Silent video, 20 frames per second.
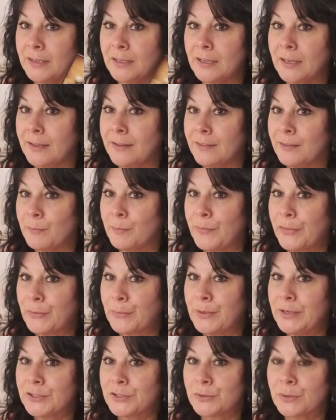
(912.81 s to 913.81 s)
And the
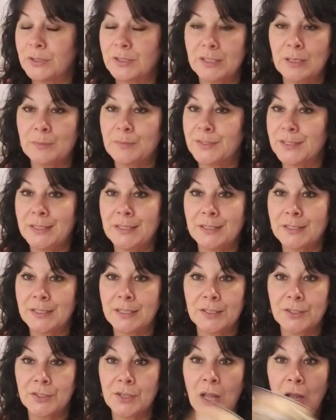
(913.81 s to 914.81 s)
Three of Swords comes in and
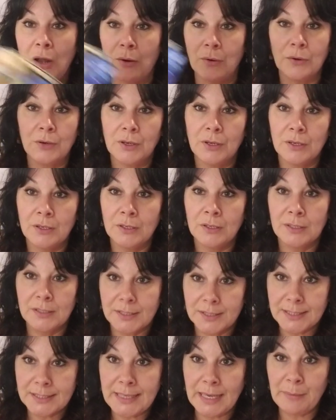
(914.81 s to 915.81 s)
says, no.
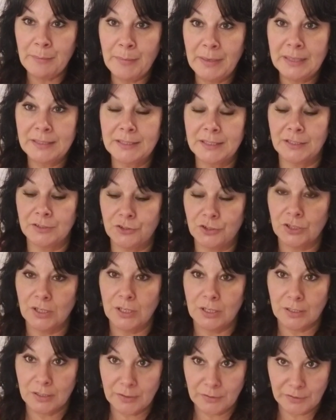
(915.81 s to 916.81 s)
Same message.
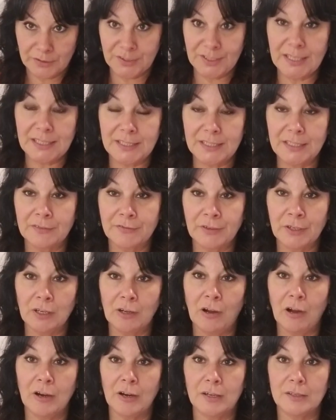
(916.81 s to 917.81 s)
Six different
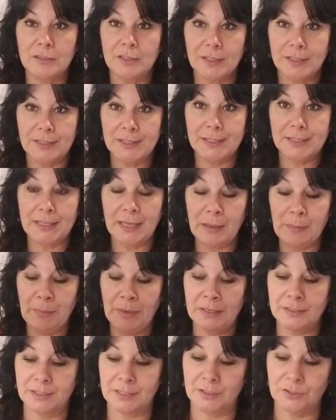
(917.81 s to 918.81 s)
cards, same
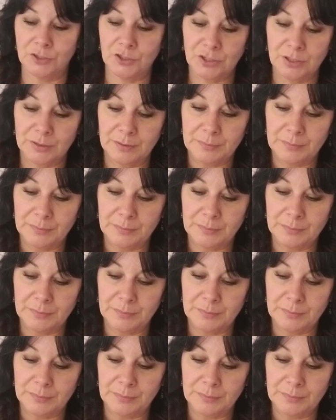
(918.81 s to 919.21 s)
message.